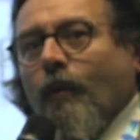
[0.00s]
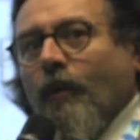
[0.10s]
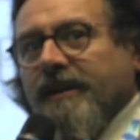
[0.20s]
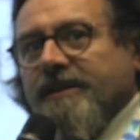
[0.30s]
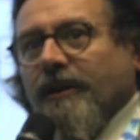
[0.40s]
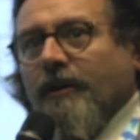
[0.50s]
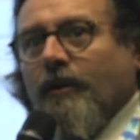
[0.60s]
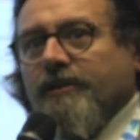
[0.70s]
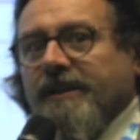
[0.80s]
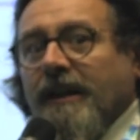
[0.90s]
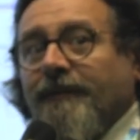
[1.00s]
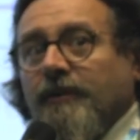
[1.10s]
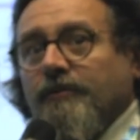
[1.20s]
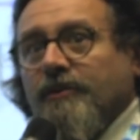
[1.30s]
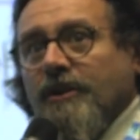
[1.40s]
What is the cost
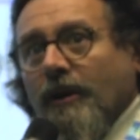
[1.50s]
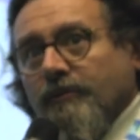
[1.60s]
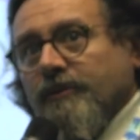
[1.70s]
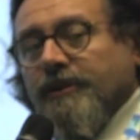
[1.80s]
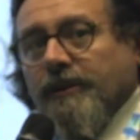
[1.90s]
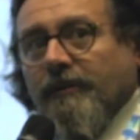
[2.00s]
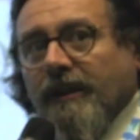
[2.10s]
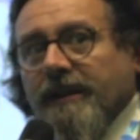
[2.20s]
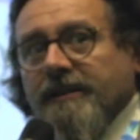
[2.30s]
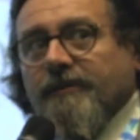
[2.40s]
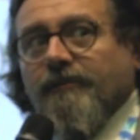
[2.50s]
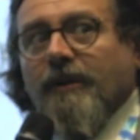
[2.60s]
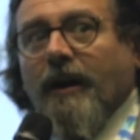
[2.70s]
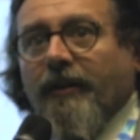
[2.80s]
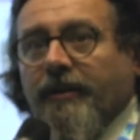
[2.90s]
if you don't do this,
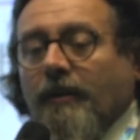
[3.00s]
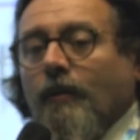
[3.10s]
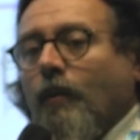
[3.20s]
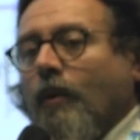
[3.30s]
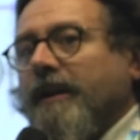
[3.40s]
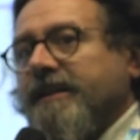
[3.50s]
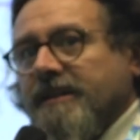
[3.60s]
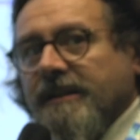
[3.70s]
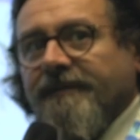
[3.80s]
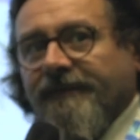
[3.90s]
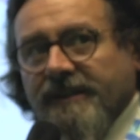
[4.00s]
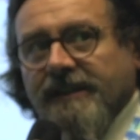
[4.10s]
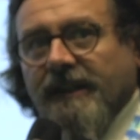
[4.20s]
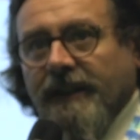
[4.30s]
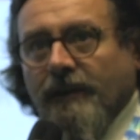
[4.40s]
rather than what is this
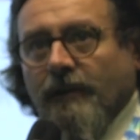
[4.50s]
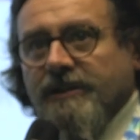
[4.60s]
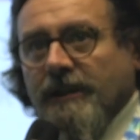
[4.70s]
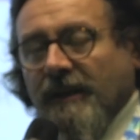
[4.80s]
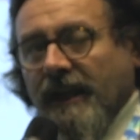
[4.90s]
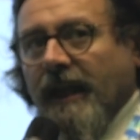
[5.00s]
physically costing me